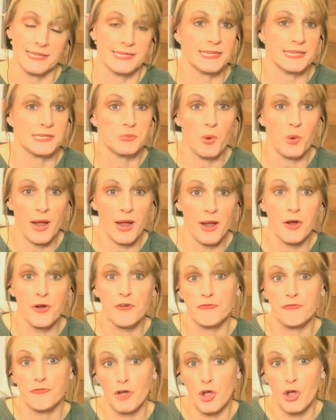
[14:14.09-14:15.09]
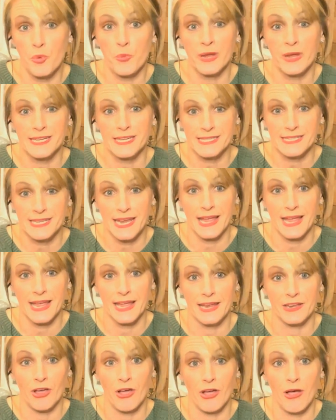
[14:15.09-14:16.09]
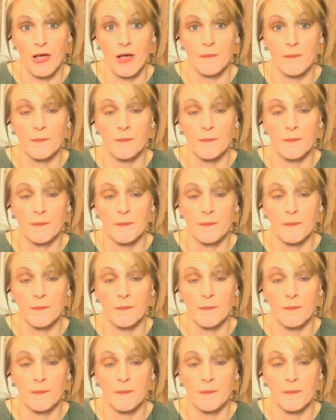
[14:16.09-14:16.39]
That's why her phone went dead, y'all.